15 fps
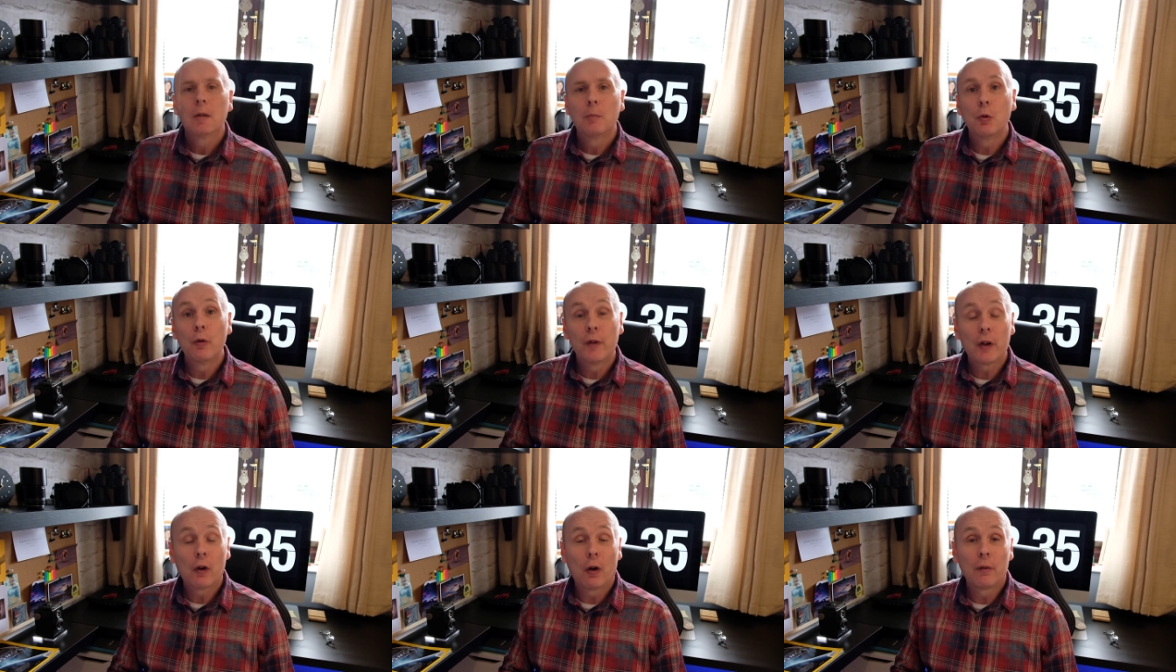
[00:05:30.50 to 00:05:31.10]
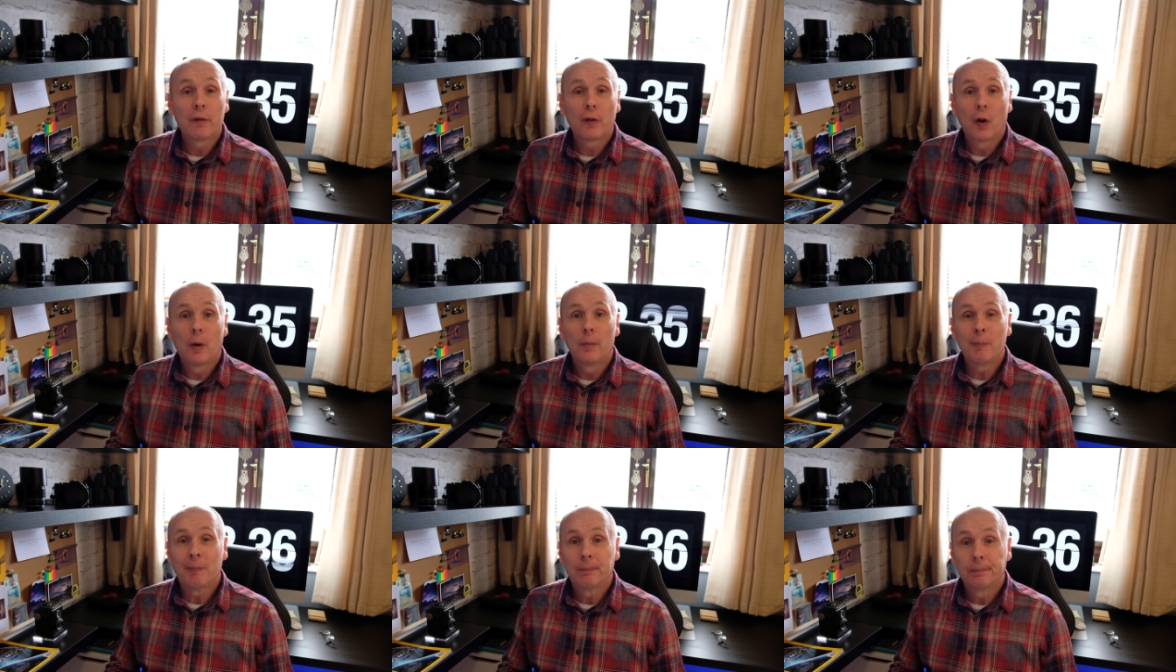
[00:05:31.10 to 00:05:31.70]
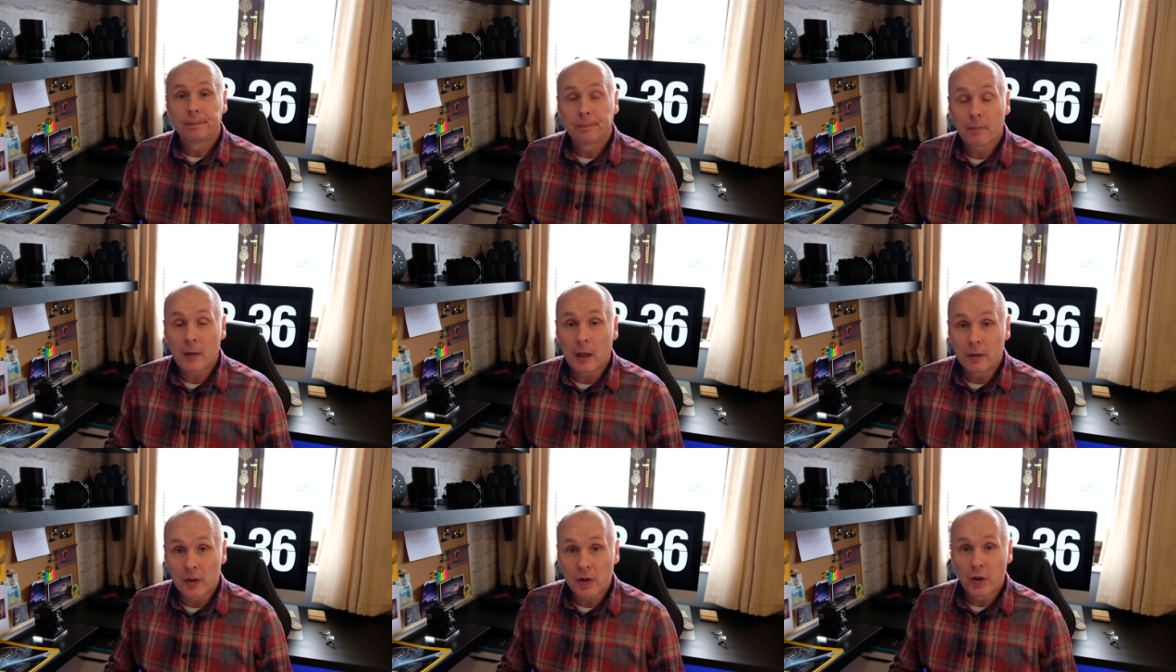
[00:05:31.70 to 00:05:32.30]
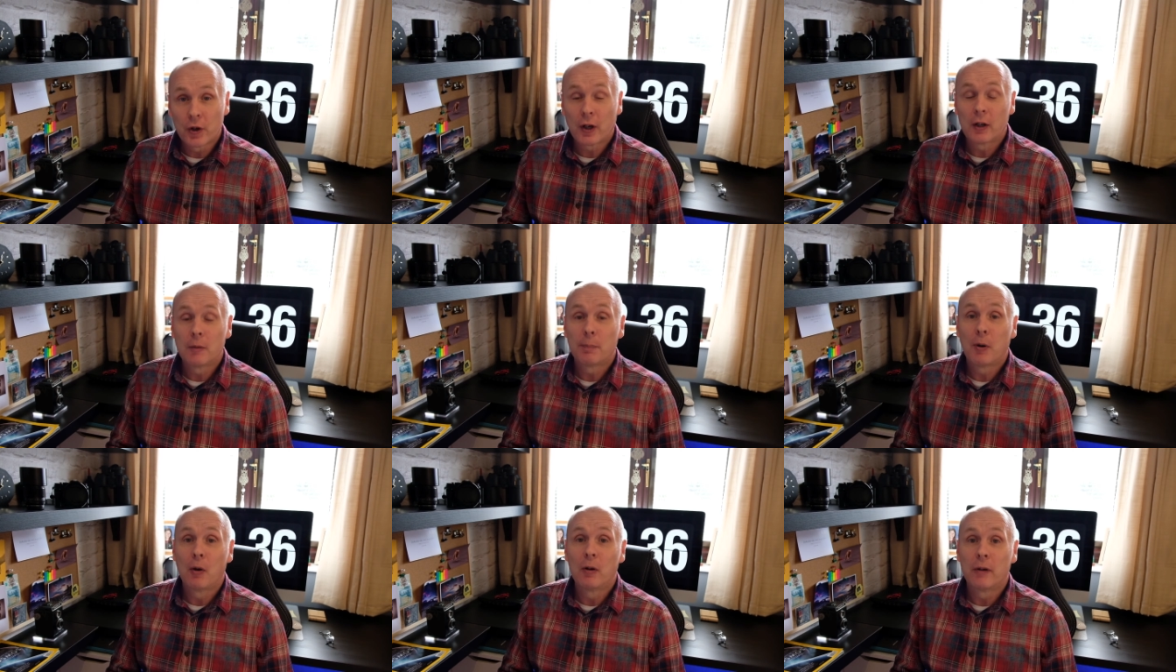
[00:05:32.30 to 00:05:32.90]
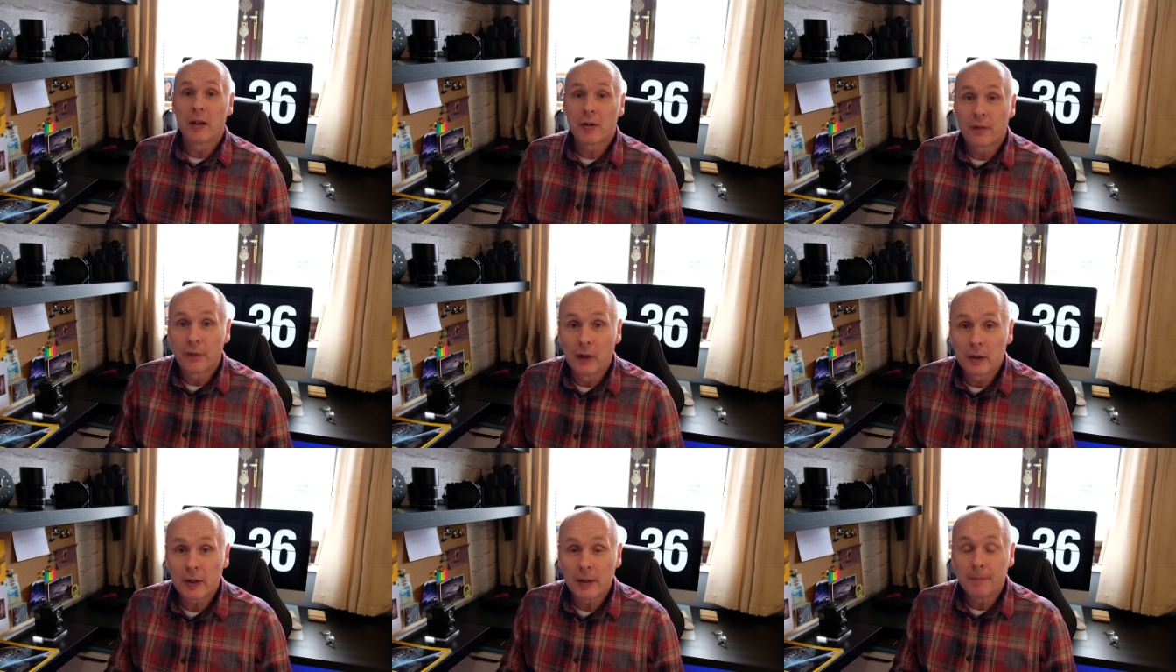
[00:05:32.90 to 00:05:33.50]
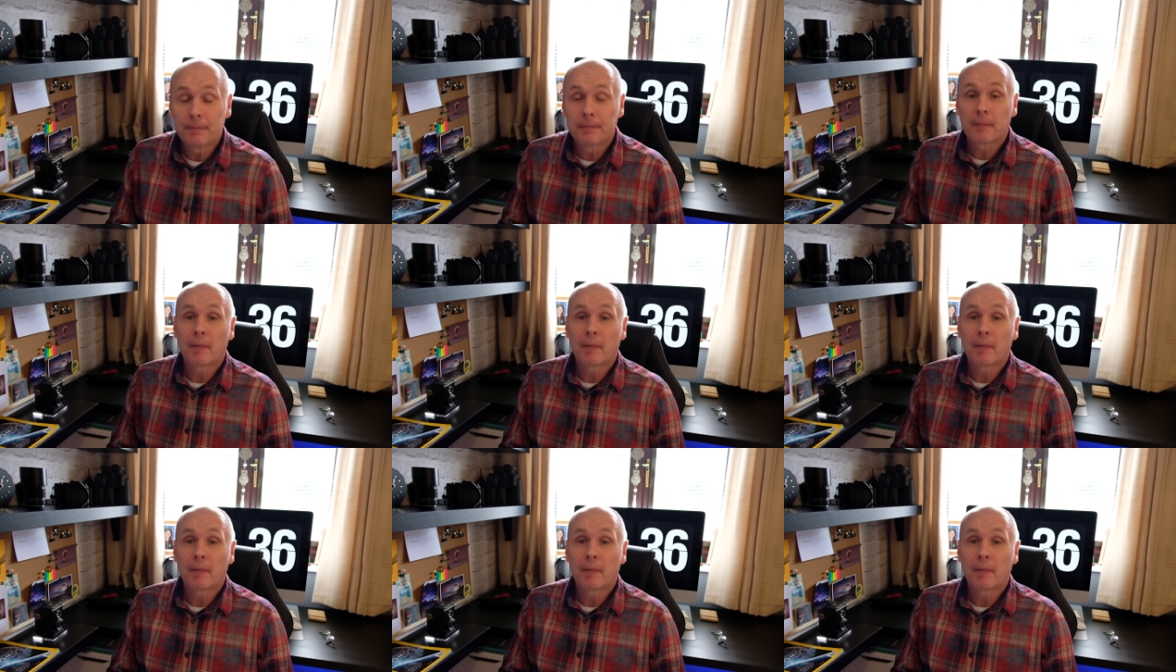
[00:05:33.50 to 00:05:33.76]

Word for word: Moving on from the circular polarizer filter,